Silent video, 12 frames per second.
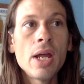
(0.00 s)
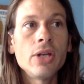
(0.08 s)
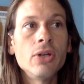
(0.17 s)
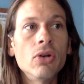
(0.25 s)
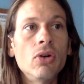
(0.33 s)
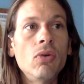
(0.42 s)

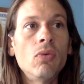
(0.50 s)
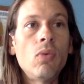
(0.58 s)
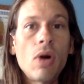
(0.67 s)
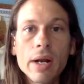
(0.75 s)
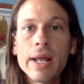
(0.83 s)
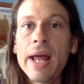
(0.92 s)
you'll
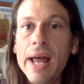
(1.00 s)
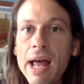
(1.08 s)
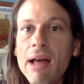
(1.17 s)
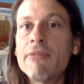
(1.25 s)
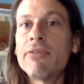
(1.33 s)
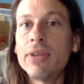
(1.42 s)
want to
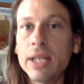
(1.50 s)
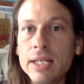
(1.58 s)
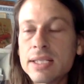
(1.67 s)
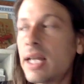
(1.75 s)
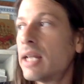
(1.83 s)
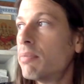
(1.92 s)
have
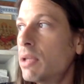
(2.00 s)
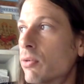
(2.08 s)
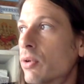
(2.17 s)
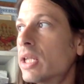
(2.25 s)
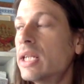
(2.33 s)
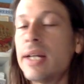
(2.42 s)
things like be
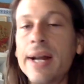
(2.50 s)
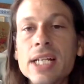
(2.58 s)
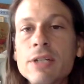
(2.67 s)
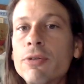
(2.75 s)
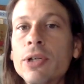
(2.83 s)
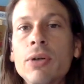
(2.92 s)
really nice
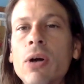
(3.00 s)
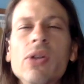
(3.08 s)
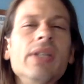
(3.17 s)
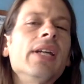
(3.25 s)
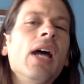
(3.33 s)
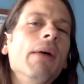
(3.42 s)
for you all
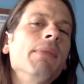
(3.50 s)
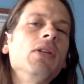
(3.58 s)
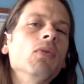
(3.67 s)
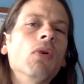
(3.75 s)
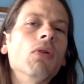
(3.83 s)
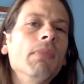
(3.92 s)
the time and
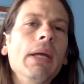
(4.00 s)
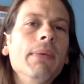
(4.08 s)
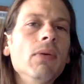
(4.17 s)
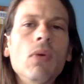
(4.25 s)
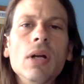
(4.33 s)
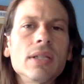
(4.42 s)
you won't
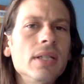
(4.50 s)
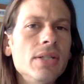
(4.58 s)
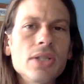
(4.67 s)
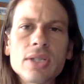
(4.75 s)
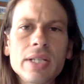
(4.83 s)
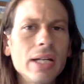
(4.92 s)
maybe want to
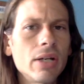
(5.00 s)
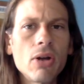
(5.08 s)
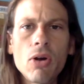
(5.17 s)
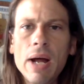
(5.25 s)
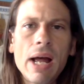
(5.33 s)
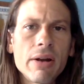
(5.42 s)
just like
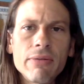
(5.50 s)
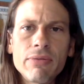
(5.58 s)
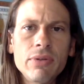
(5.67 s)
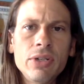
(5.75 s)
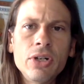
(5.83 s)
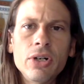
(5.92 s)
go out of
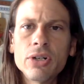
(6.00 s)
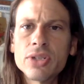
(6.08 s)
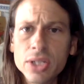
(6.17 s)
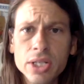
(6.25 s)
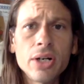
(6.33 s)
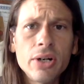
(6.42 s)
your
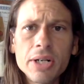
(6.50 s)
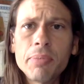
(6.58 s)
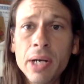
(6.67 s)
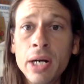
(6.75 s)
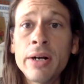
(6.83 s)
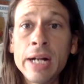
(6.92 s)
security
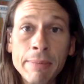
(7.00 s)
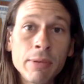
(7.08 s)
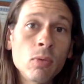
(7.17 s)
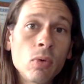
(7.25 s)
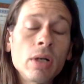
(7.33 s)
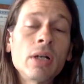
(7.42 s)
paradigm
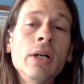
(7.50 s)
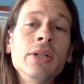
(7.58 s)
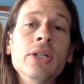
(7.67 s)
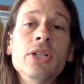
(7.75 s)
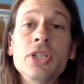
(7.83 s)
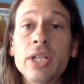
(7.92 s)
and work on
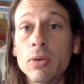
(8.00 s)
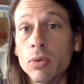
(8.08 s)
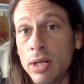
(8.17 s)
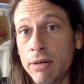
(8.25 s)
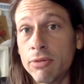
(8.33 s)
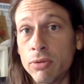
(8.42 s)
your shit
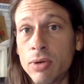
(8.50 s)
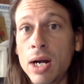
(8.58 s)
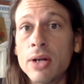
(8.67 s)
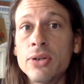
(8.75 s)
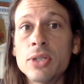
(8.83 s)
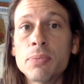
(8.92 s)
wherever
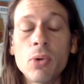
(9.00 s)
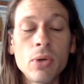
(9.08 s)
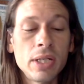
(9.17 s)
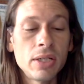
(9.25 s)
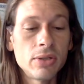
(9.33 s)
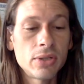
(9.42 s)
rahu's
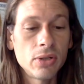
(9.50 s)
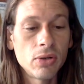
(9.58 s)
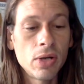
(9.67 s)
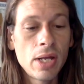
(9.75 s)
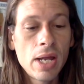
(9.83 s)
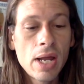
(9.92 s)
pointing you to
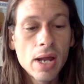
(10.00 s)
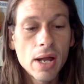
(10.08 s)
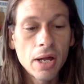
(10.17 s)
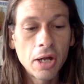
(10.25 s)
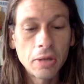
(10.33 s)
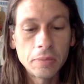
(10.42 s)

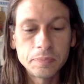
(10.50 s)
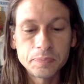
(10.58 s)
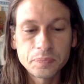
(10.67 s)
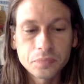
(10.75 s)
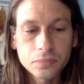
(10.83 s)
um,